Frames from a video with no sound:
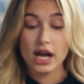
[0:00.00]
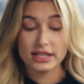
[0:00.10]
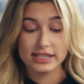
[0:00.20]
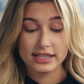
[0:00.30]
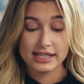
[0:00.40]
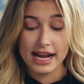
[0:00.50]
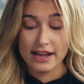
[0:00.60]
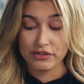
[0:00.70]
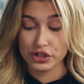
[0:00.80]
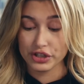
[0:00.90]
Contents that I
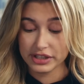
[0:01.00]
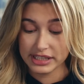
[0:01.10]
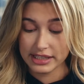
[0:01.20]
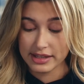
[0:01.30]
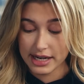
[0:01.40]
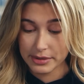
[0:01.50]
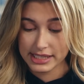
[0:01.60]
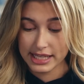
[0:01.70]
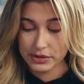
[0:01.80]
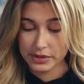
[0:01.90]
have currently that I would
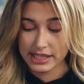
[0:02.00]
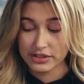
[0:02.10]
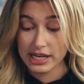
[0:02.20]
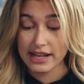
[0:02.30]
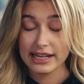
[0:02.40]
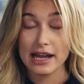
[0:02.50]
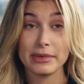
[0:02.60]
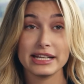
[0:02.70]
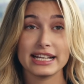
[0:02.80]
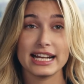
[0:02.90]
take to a desert island, how
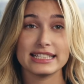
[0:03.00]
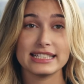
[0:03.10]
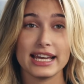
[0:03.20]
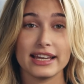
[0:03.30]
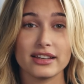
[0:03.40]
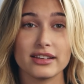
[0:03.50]
many can I take?